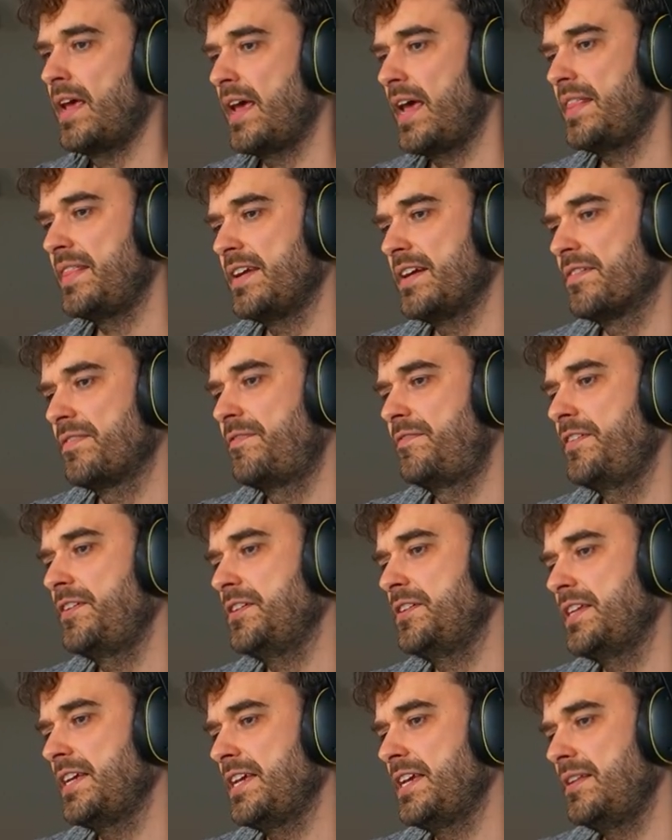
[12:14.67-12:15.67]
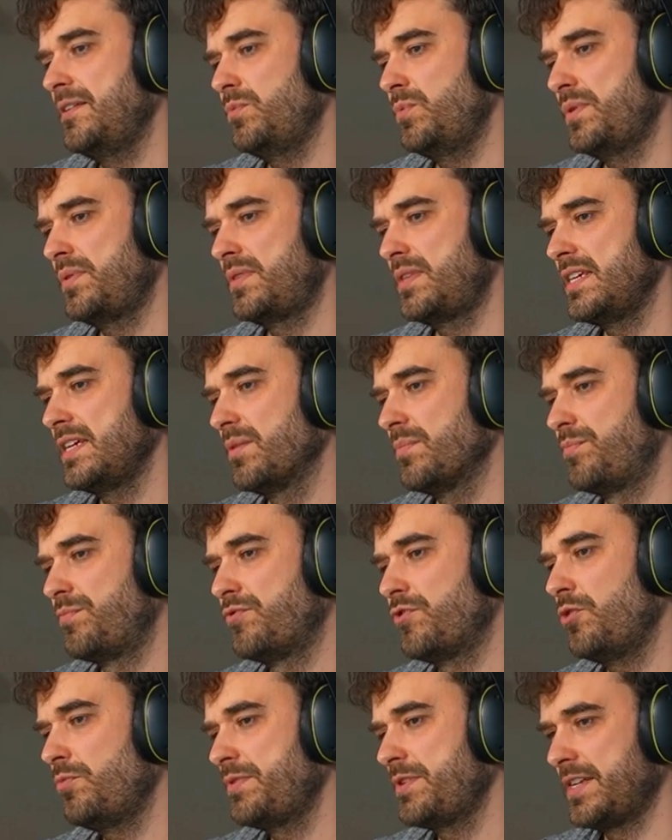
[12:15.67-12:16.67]
and they are filled in with the
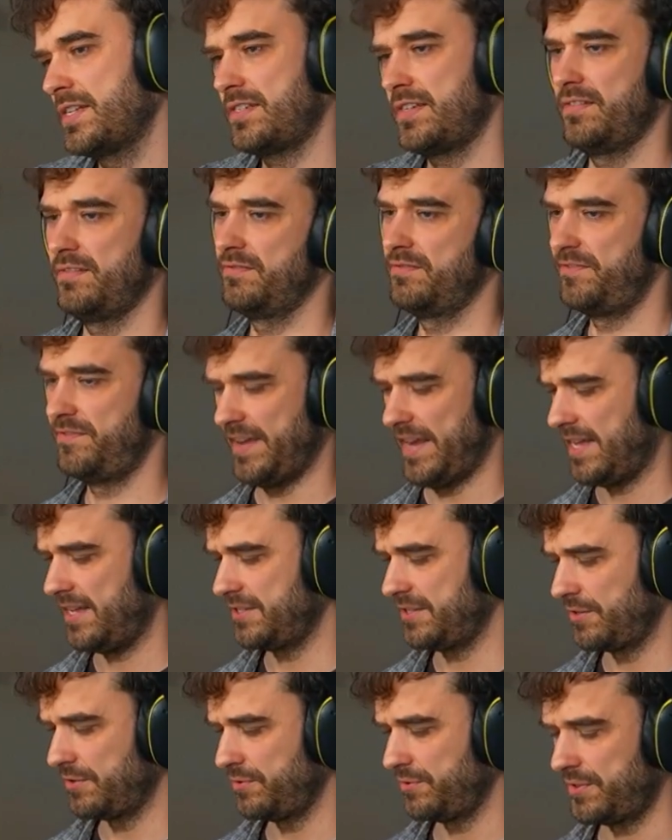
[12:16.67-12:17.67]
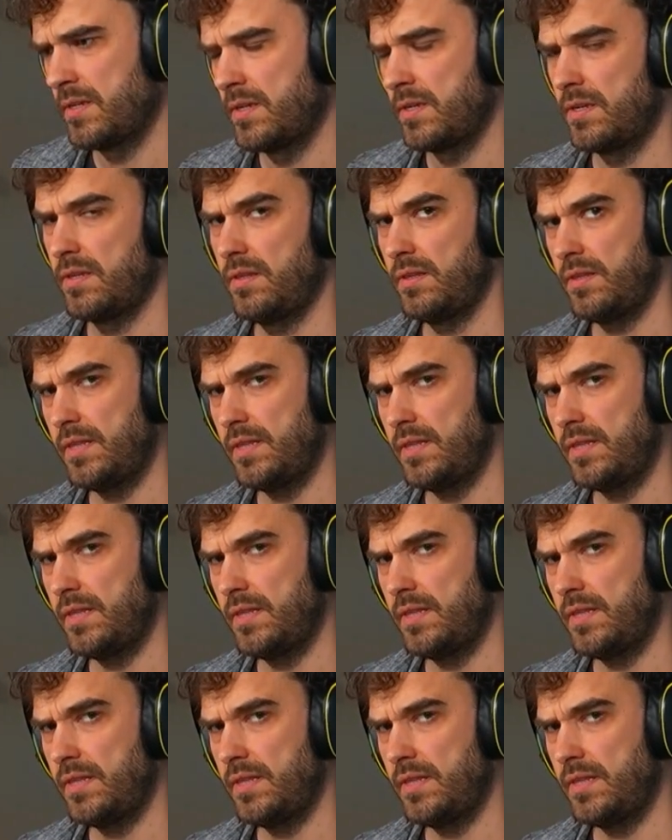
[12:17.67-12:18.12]
appropriate values.